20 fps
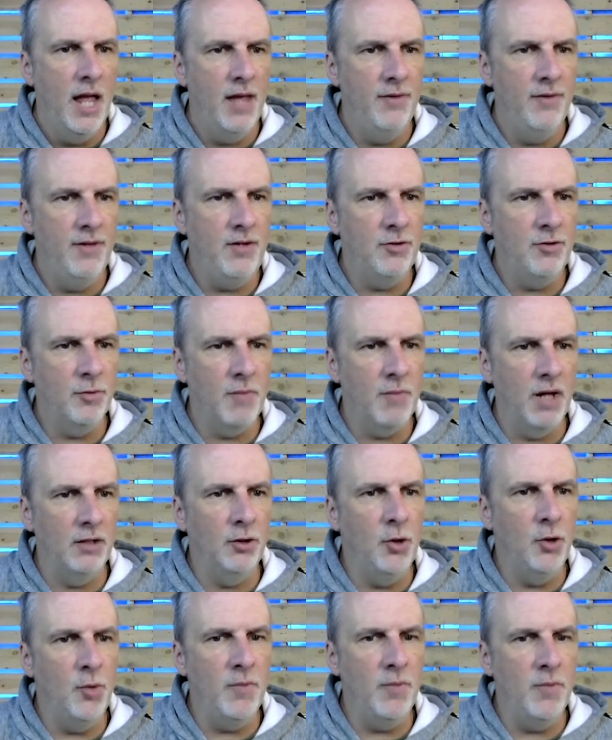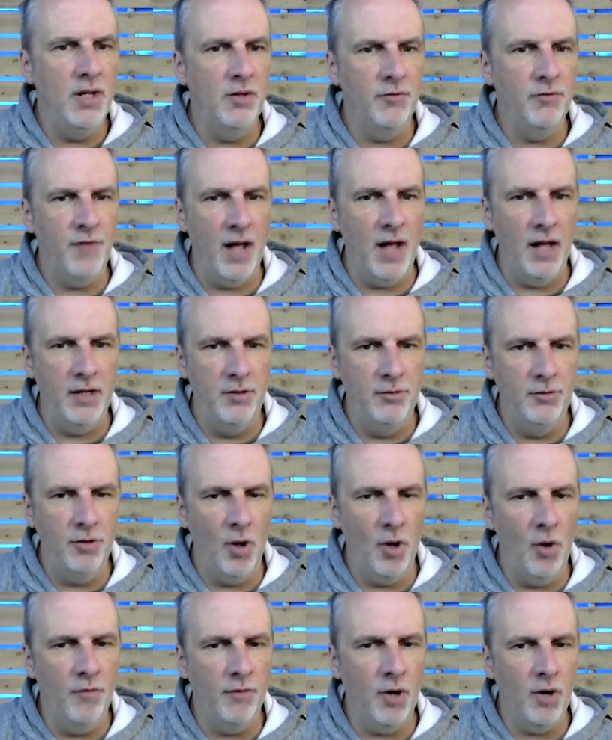And these are my luminance values,
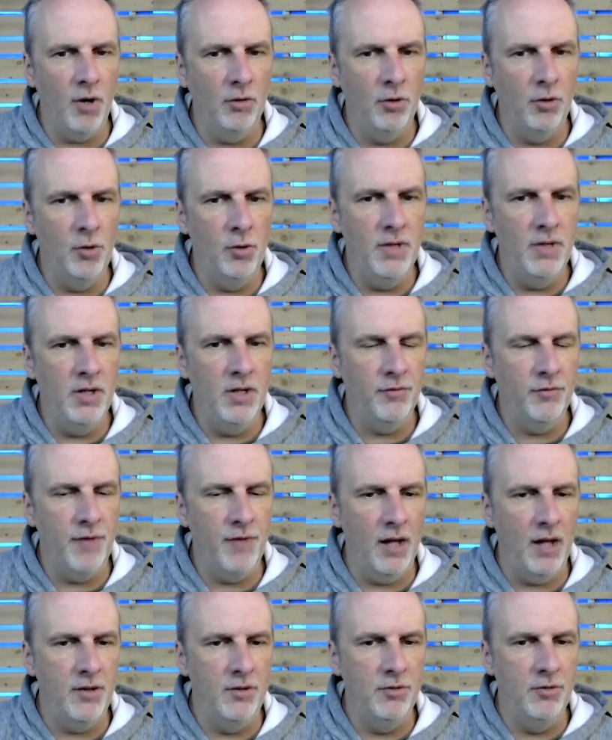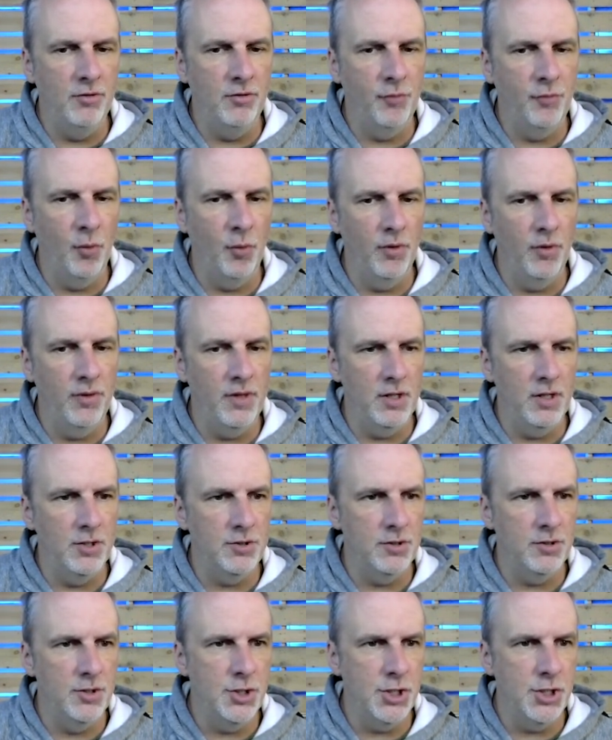overall luminance values for
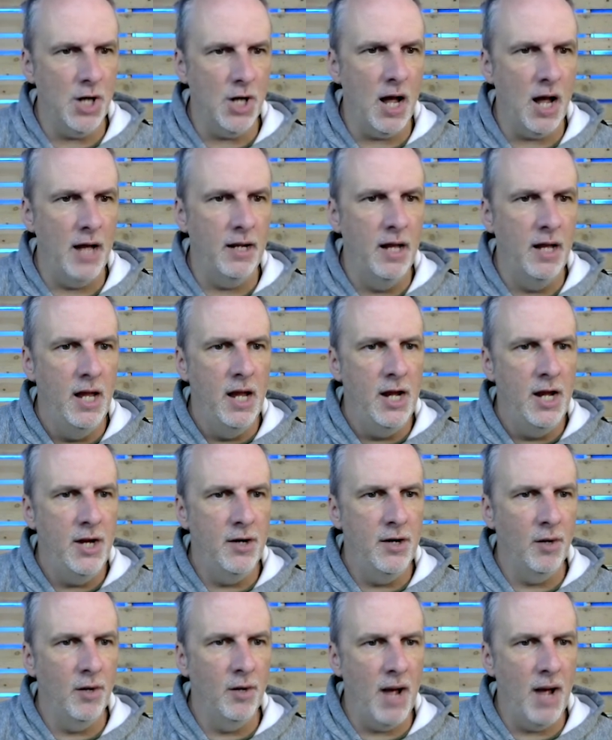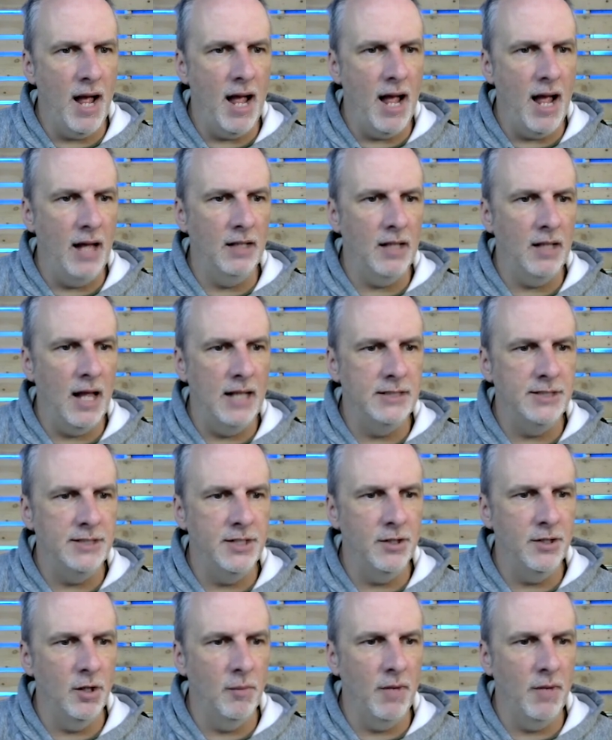this shot. Here are my highlights.
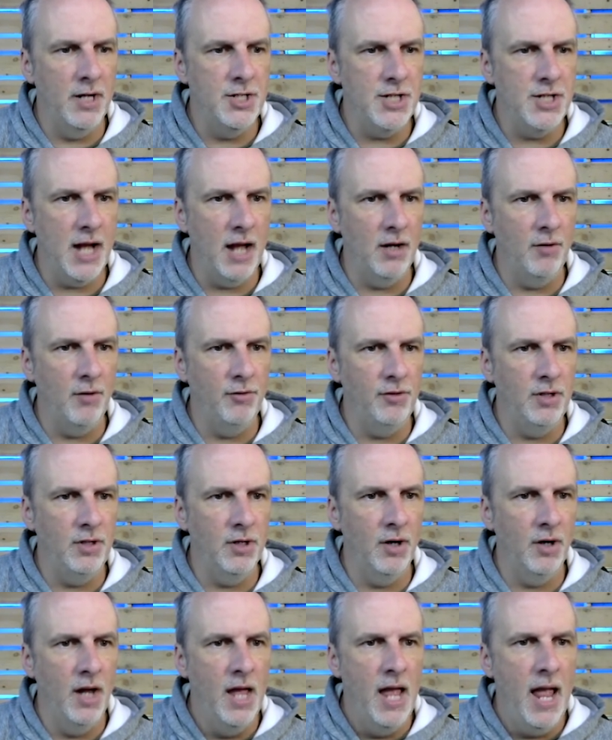Here are my shadows here.